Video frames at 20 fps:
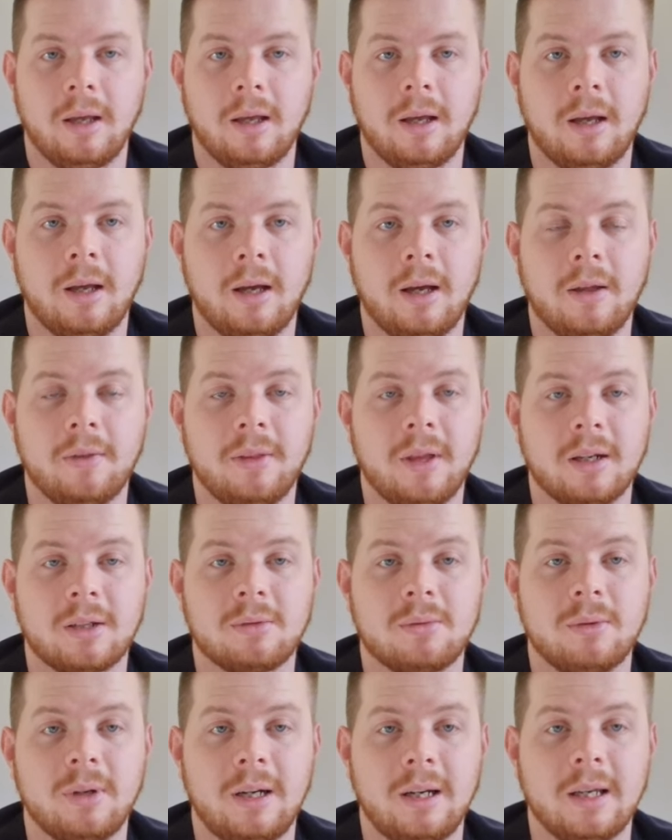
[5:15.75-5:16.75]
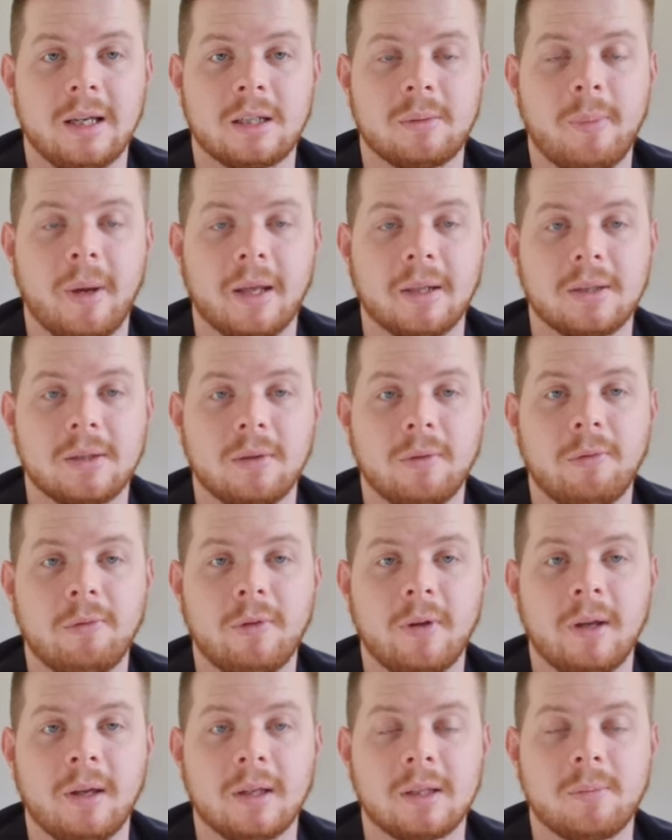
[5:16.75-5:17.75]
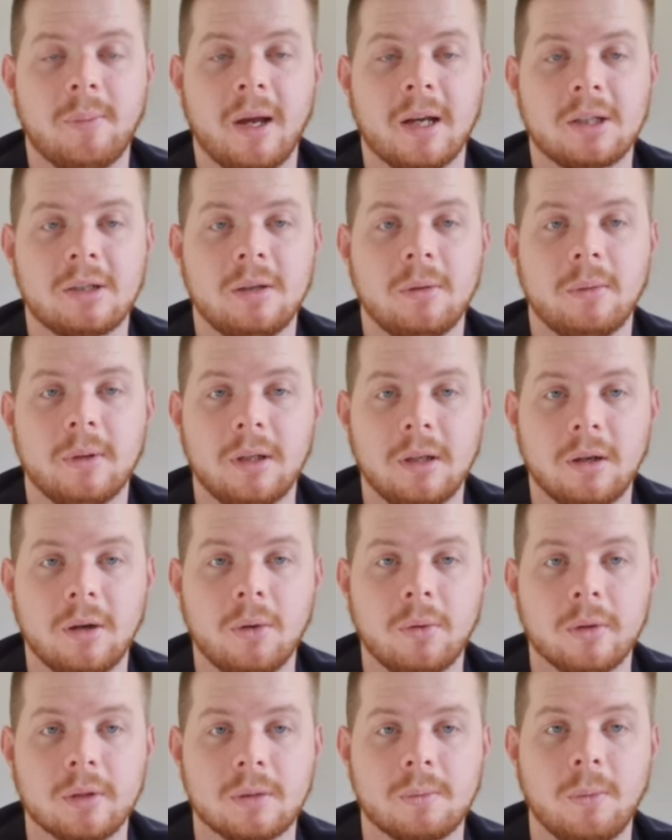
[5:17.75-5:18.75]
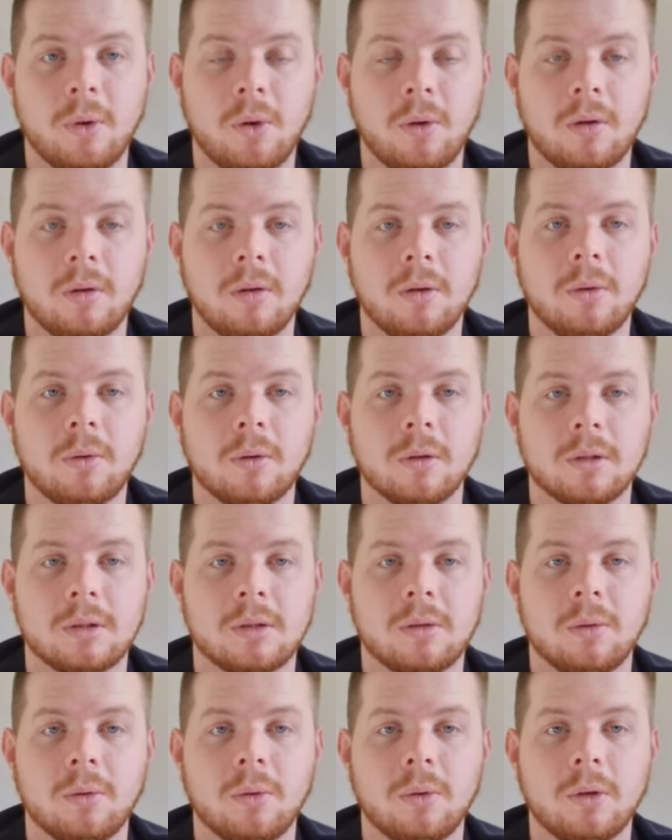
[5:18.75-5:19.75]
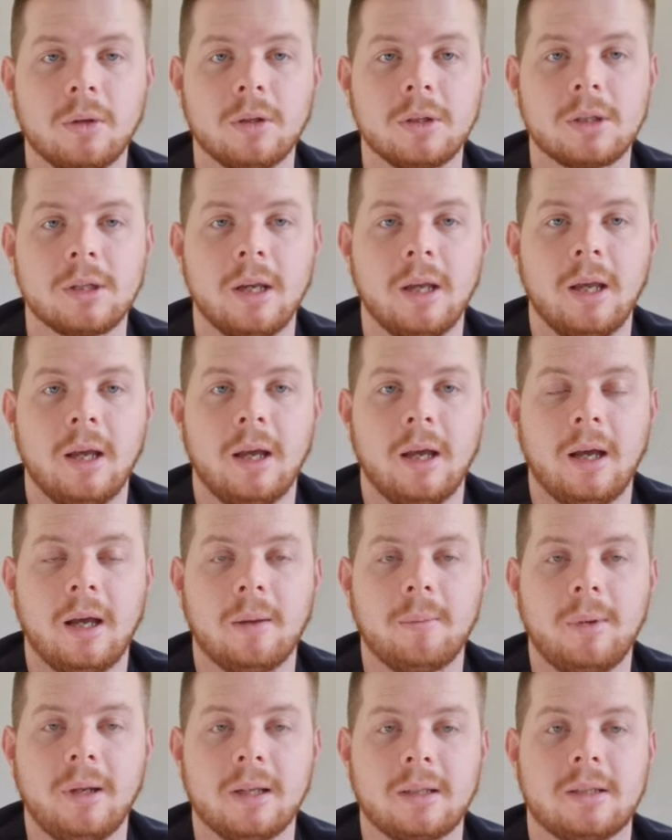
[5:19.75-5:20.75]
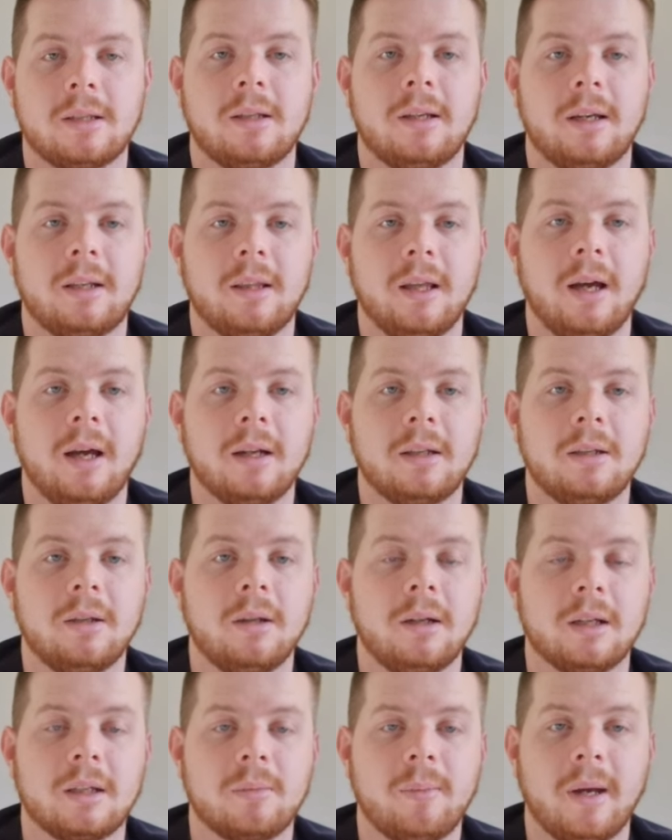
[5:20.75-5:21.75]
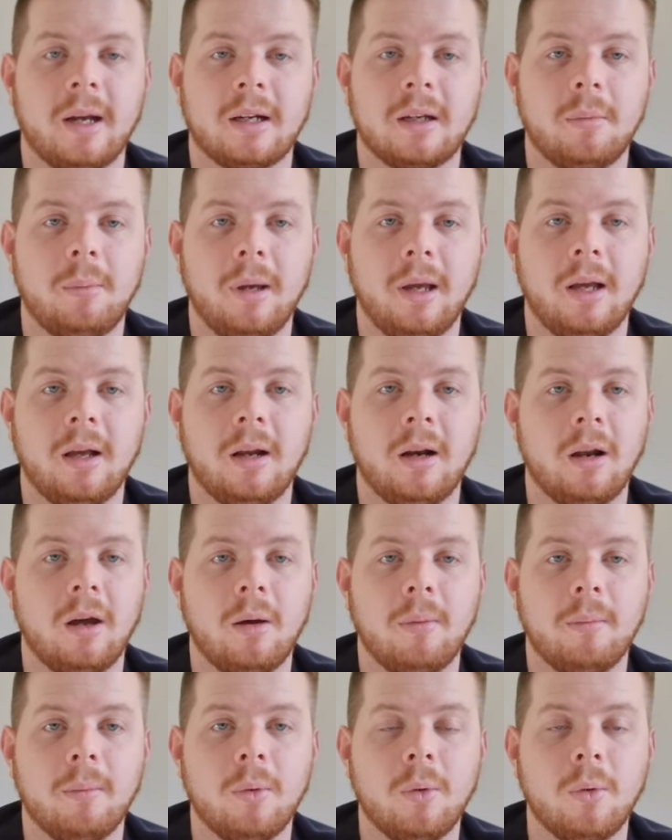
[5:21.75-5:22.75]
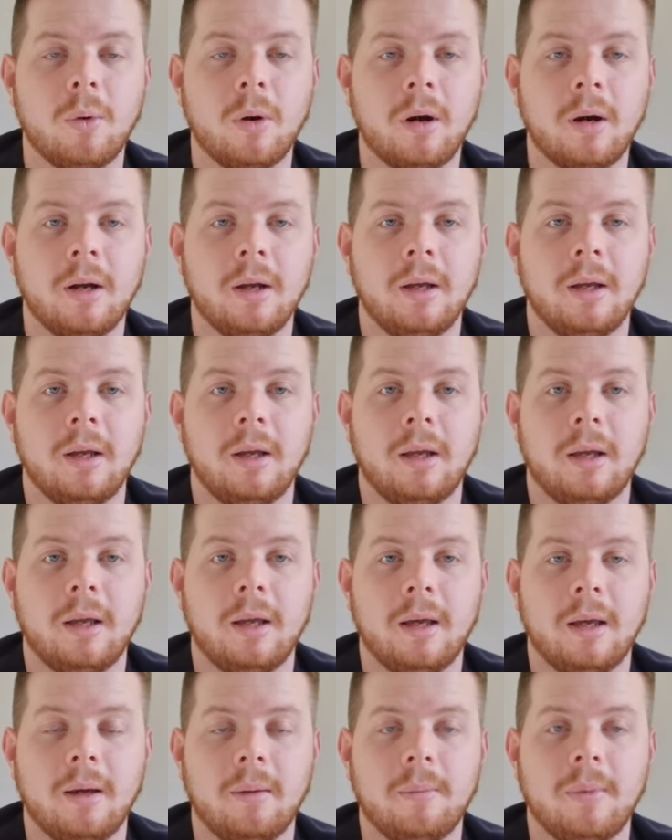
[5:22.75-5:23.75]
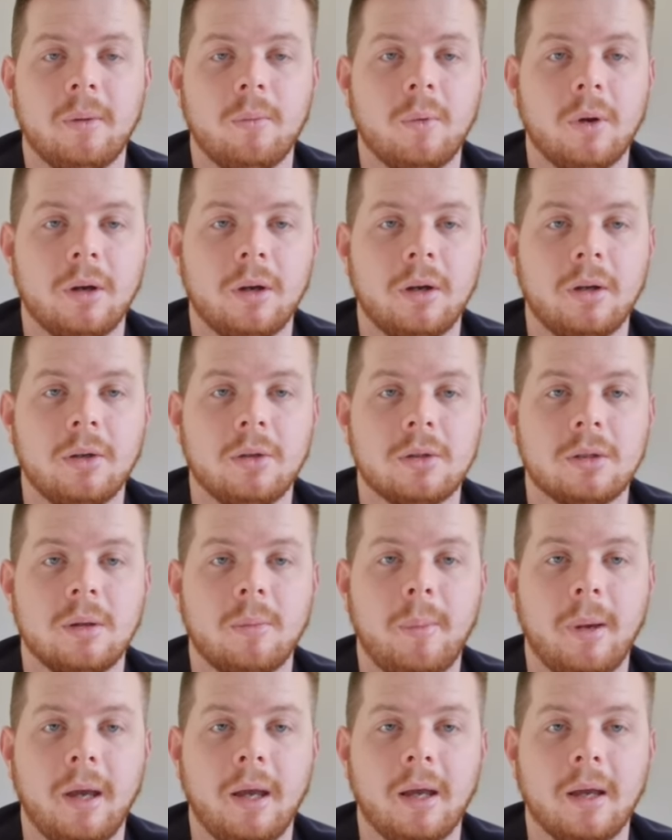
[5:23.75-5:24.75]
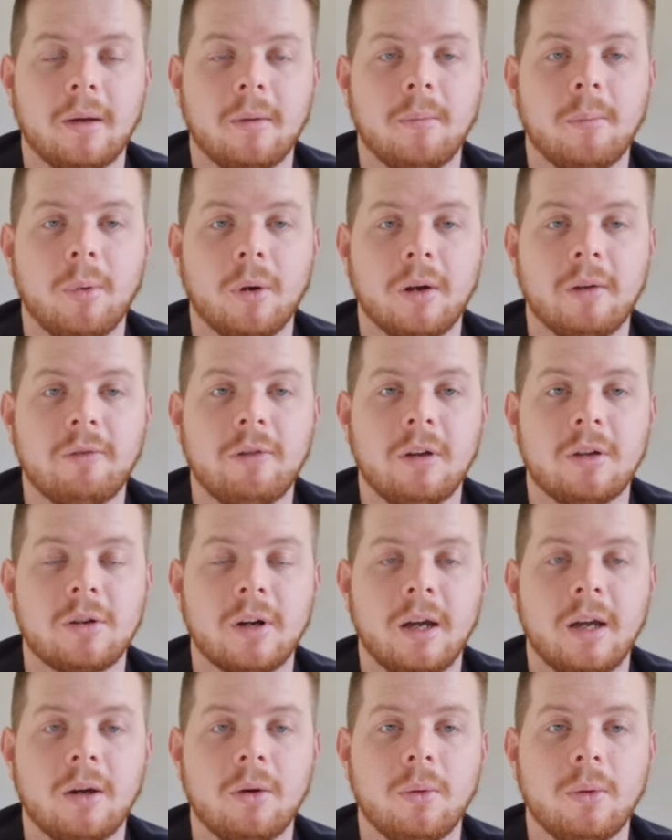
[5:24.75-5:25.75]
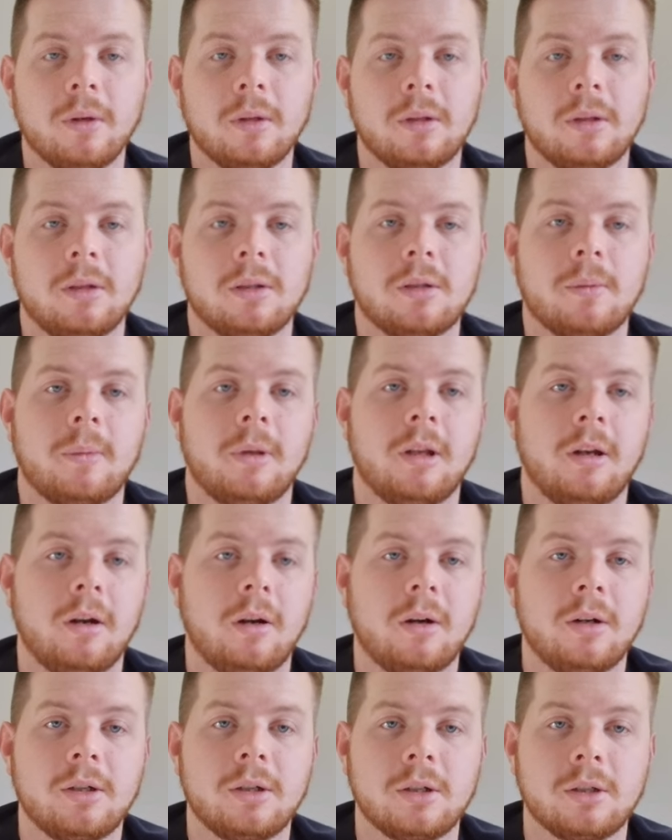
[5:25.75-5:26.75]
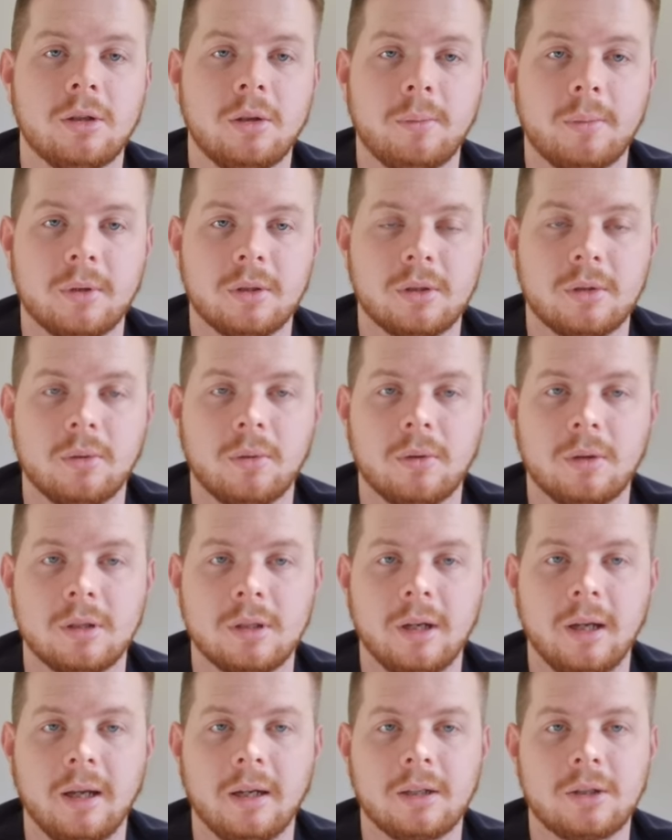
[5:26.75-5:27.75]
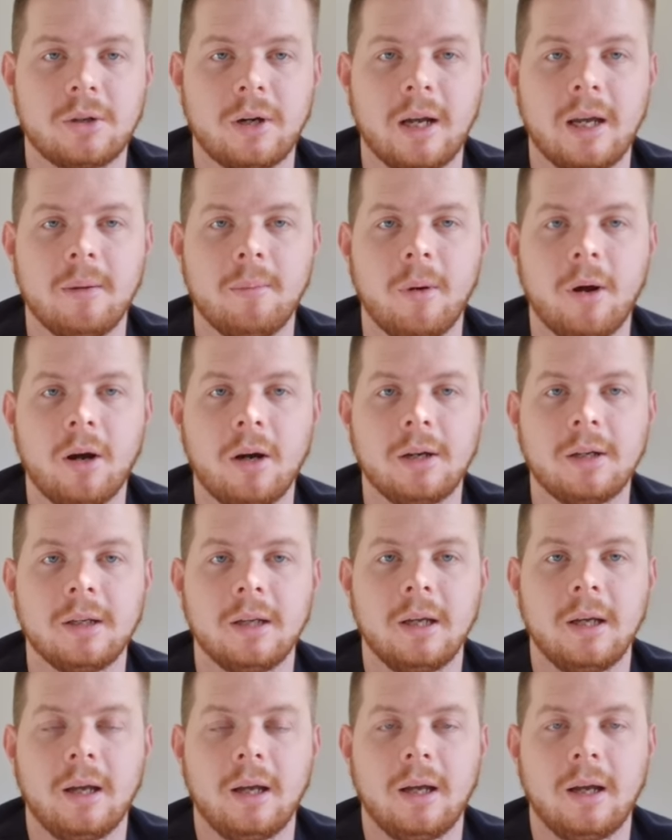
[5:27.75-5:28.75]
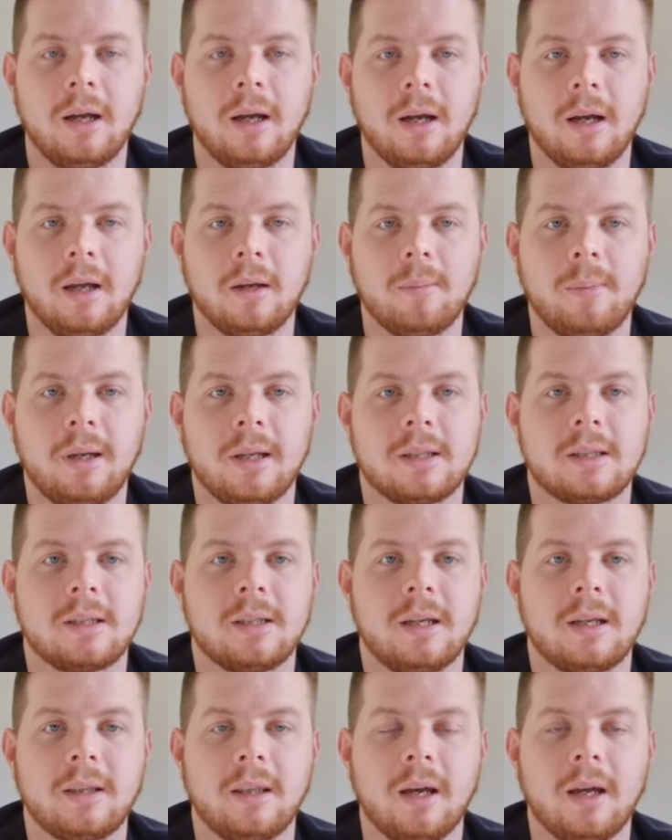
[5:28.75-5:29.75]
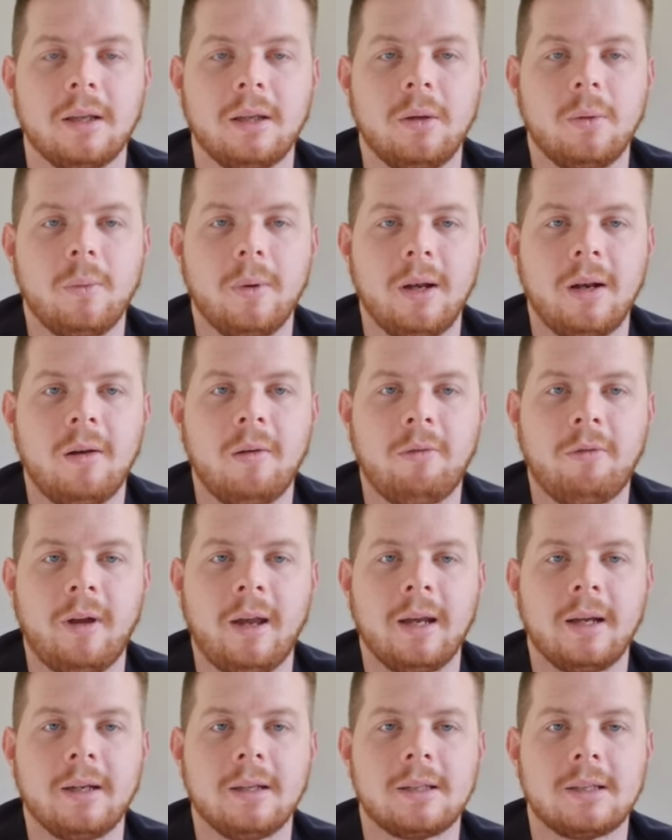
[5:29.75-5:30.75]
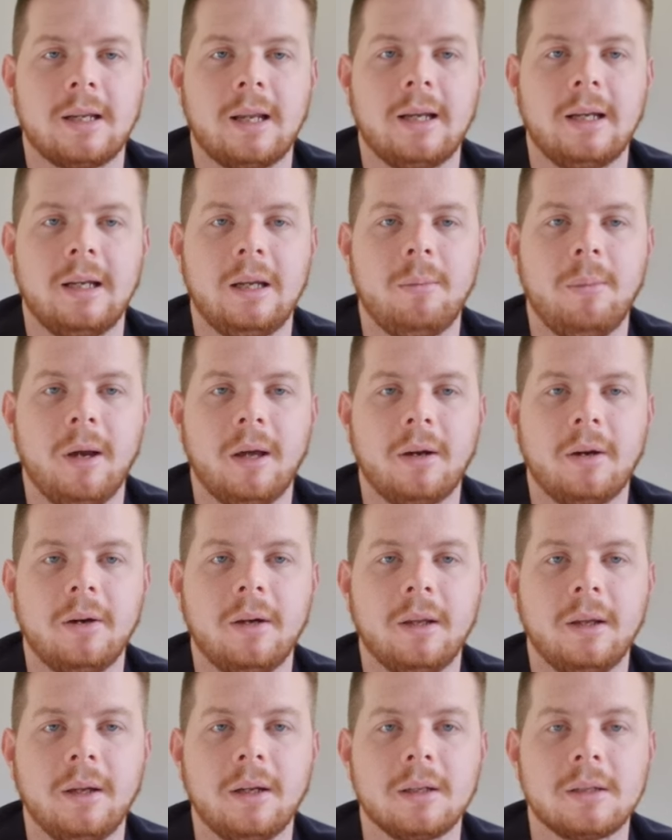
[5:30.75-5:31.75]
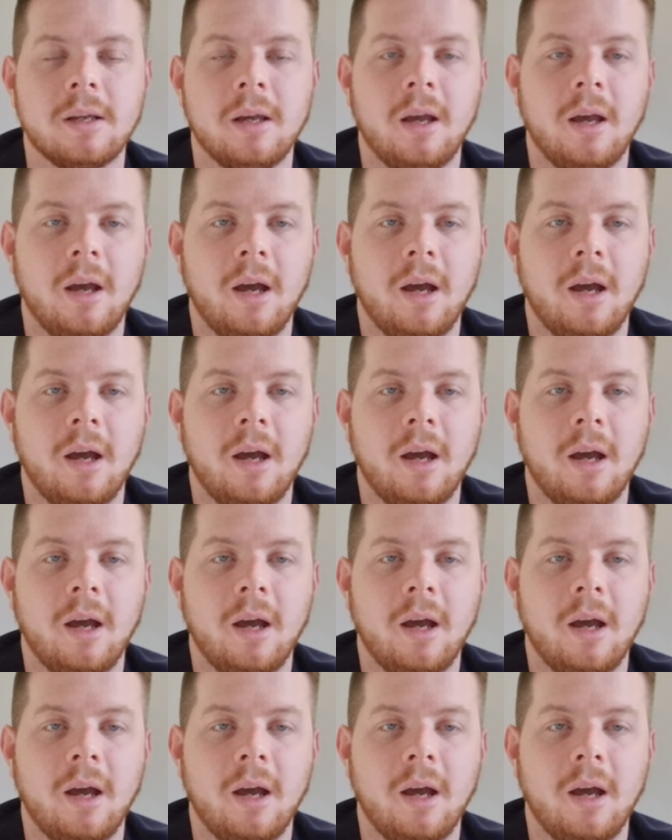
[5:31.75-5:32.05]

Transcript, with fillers: Uh, that's really expensive, especially when you go to small local stores and places like that. You'd expect to pay a lot more um, than what you're used to paying. But if you try going to some of the larger superstores like Trimart and places like that, you will find slightly better deals.